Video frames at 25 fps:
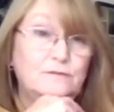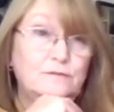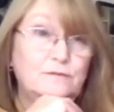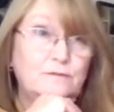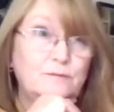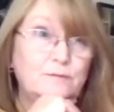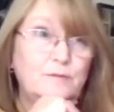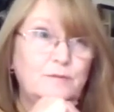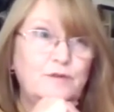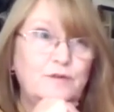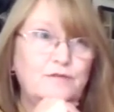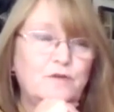
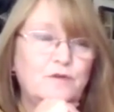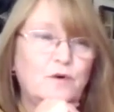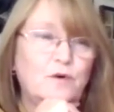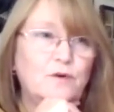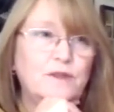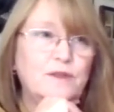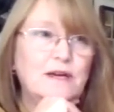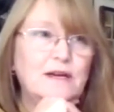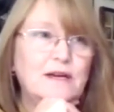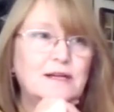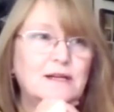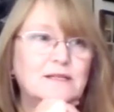before
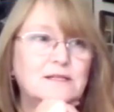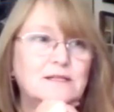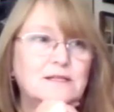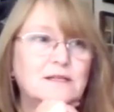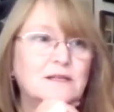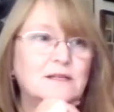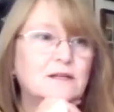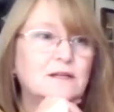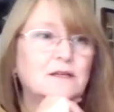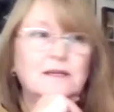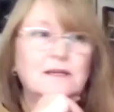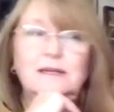that,
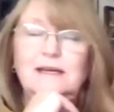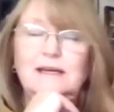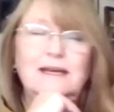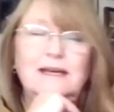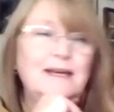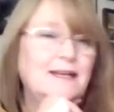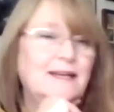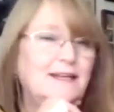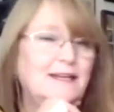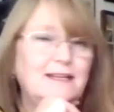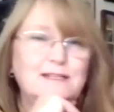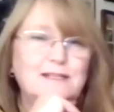
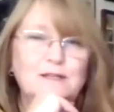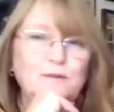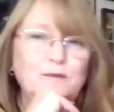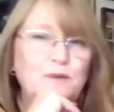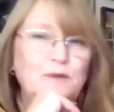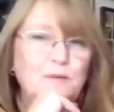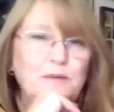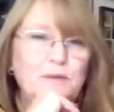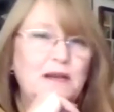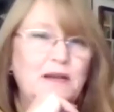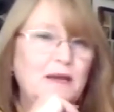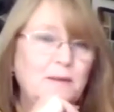it needs to
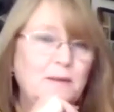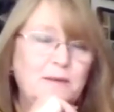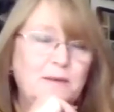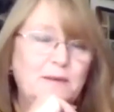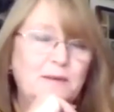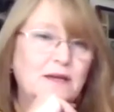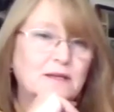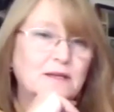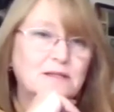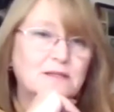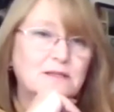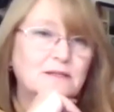be play
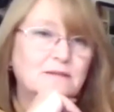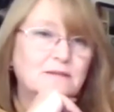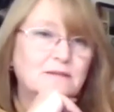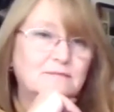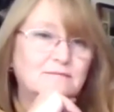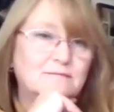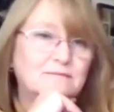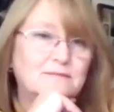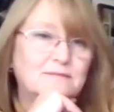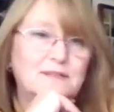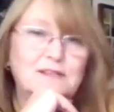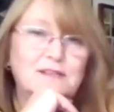based,
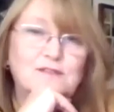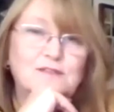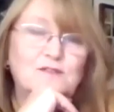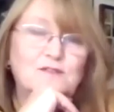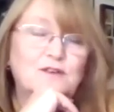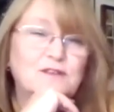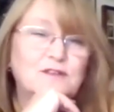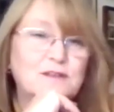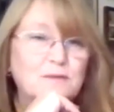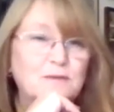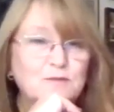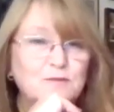as
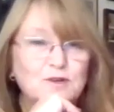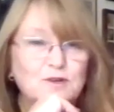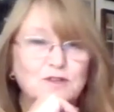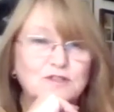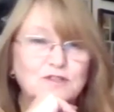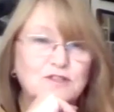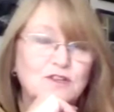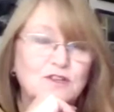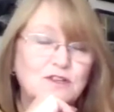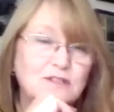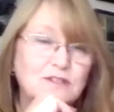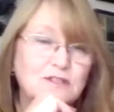far as I'm
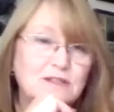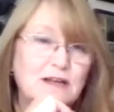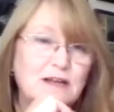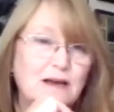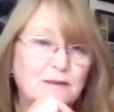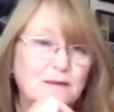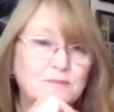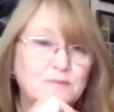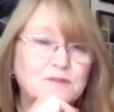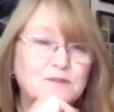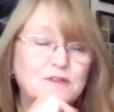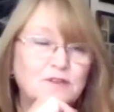concerned.
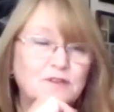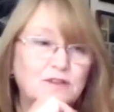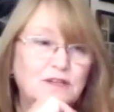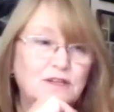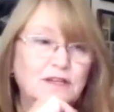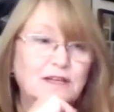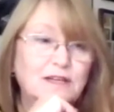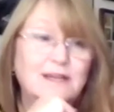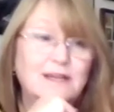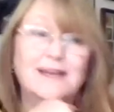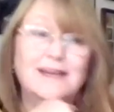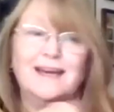
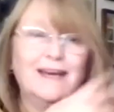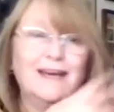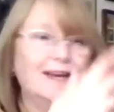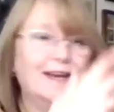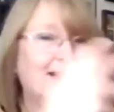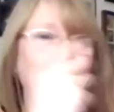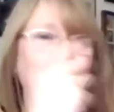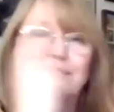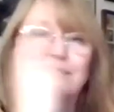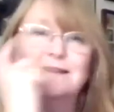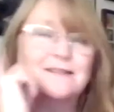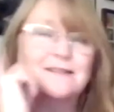Absolutely,
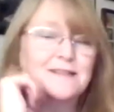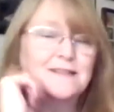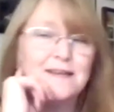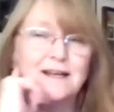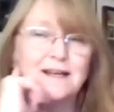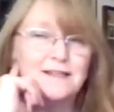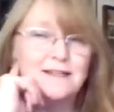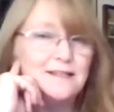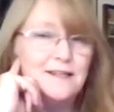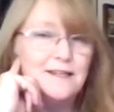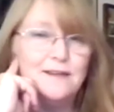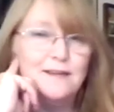again, the
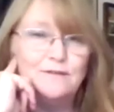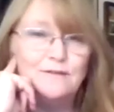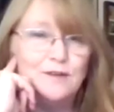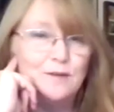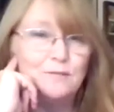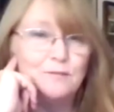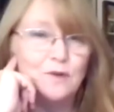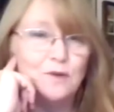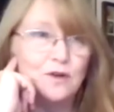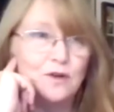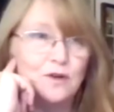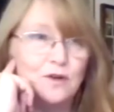
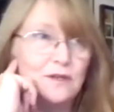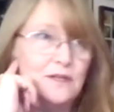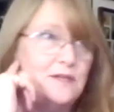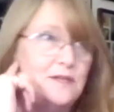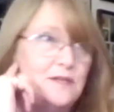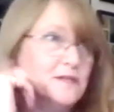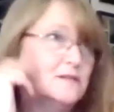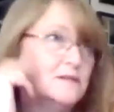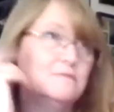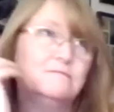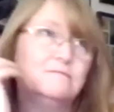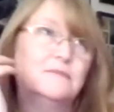Scandinavian model
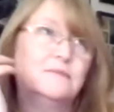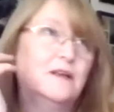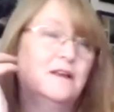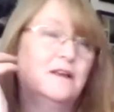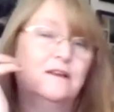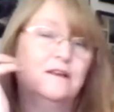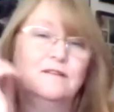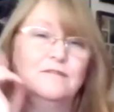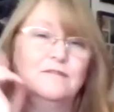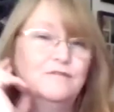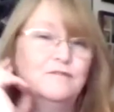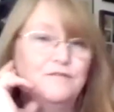is
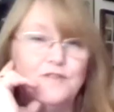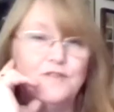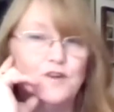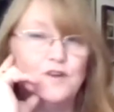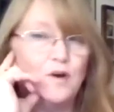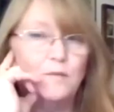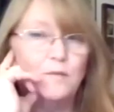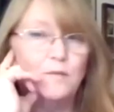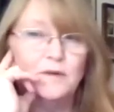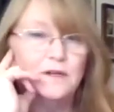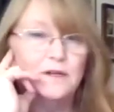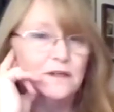
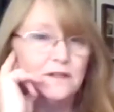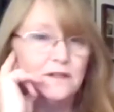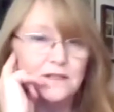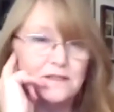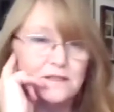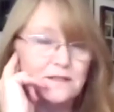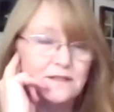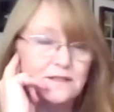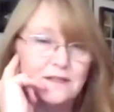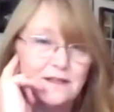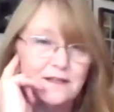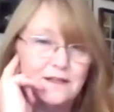phenomenal
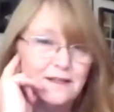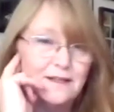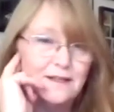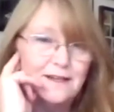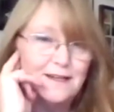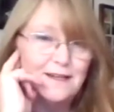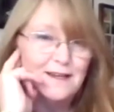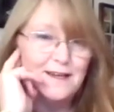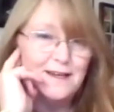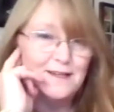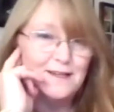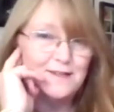as,
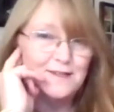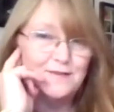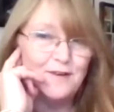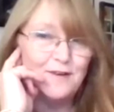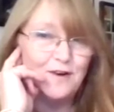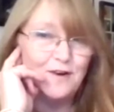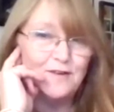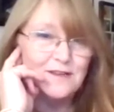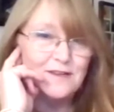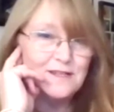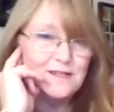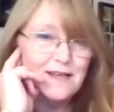as
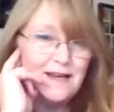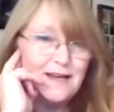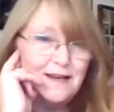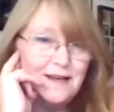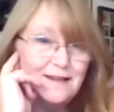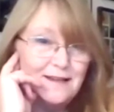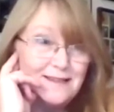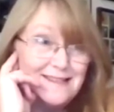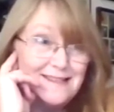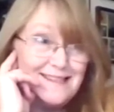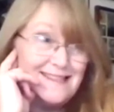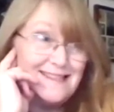far as
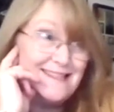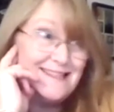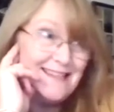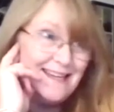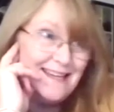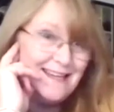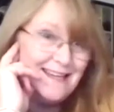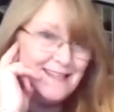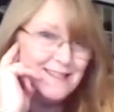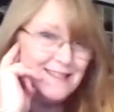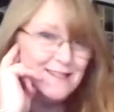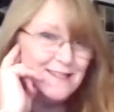I
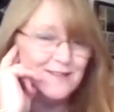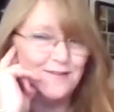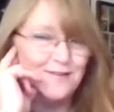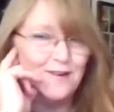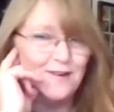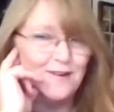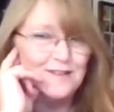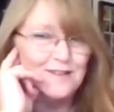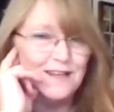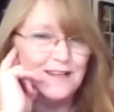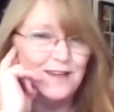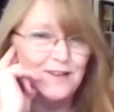see it, as
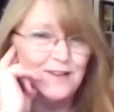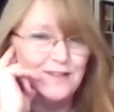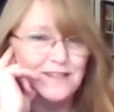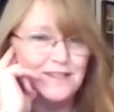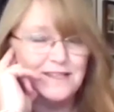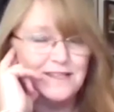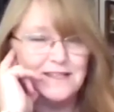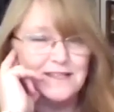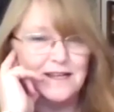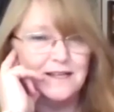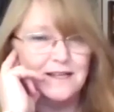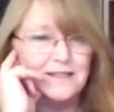far as I
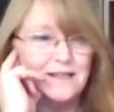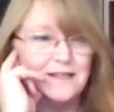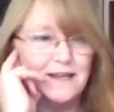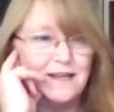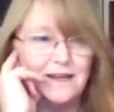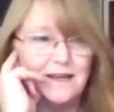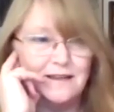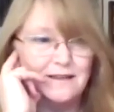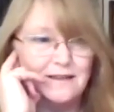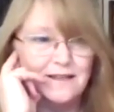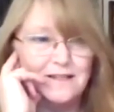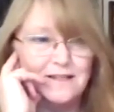understand it.
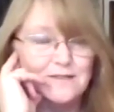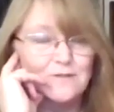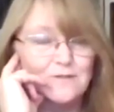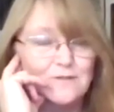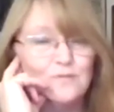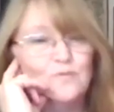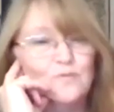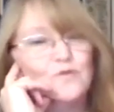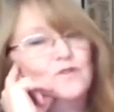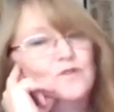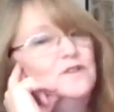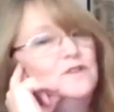I think it's a
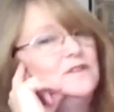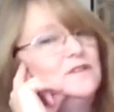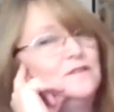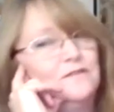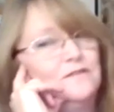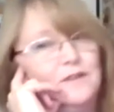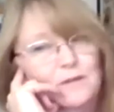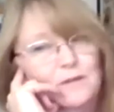wonderful